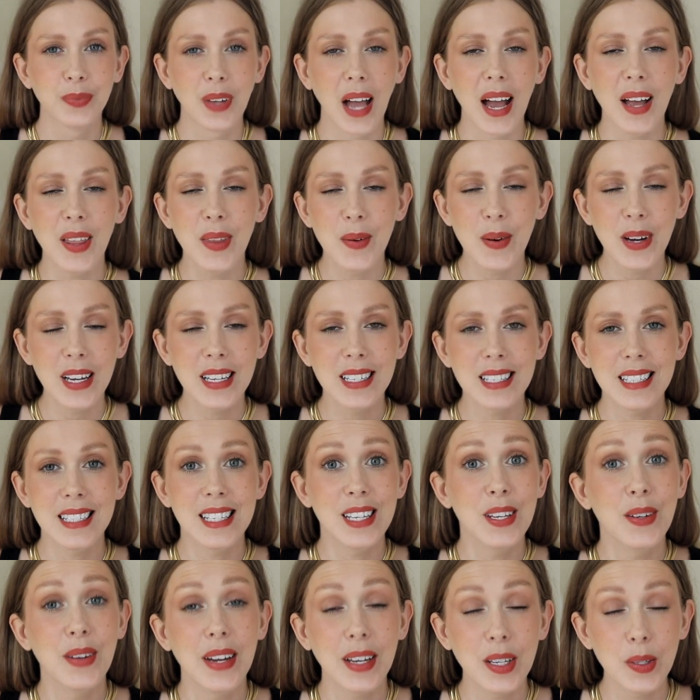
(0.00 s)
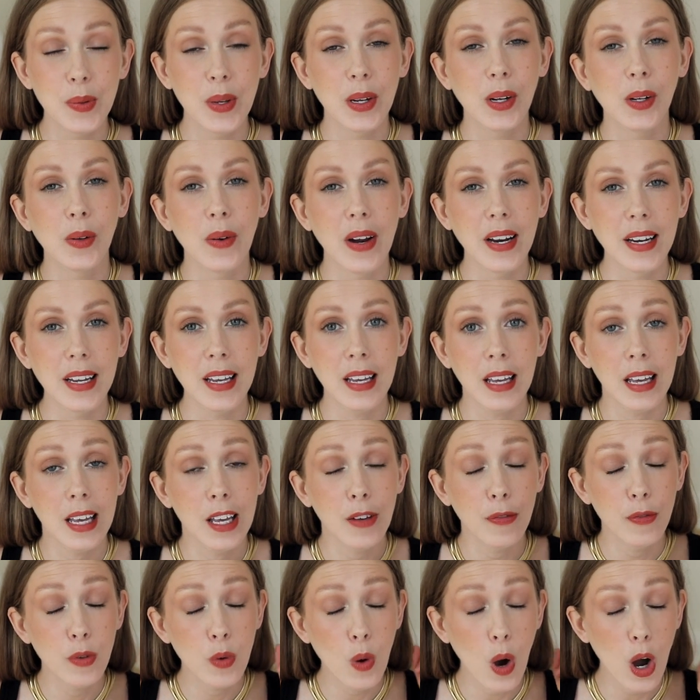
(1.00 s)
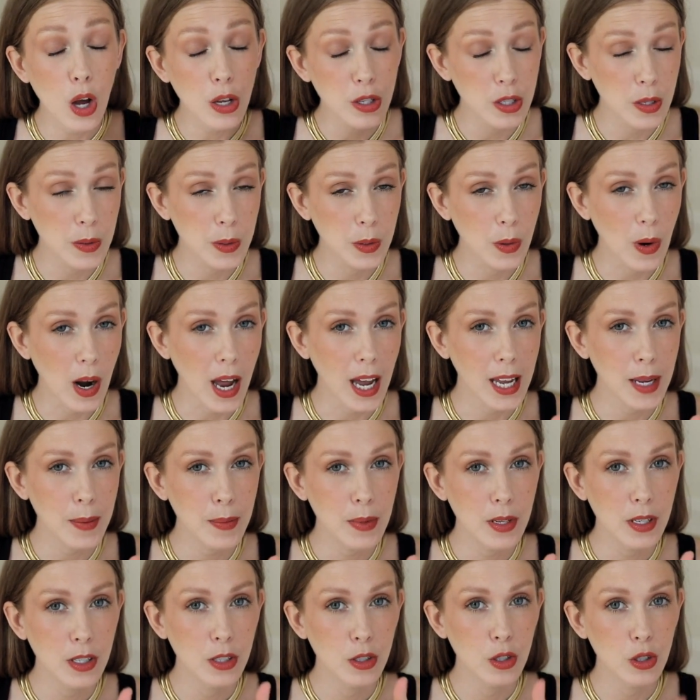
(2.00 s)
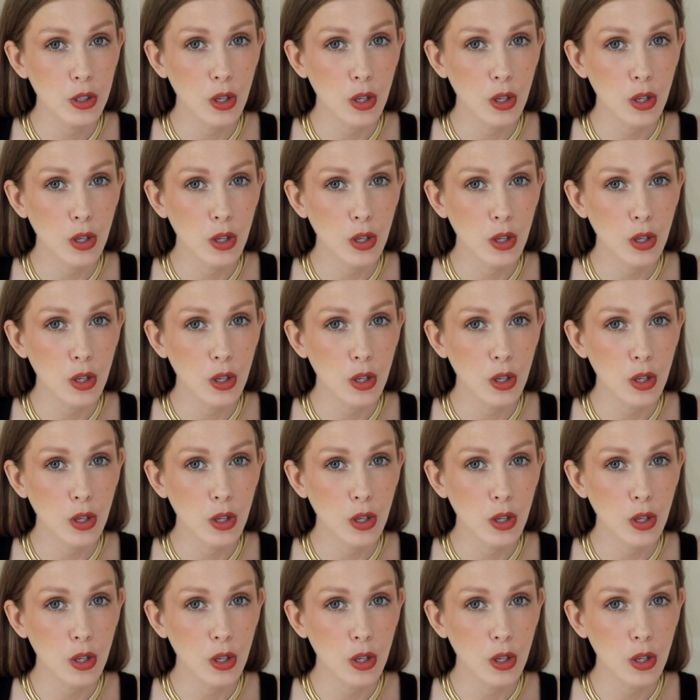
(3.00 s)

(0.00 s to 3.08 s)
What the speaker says: Otherwise, see you next week already if you are subscribed,